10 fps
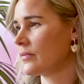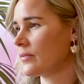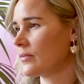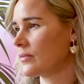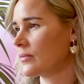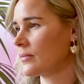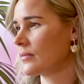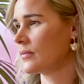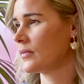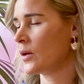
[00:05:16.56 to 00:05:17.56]

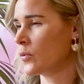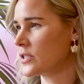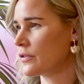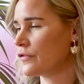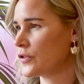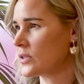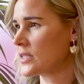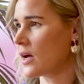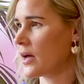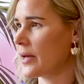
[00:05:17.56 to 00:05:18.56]
And was it a full
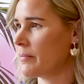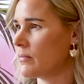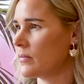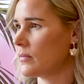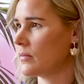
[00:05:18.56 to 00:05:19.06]
time?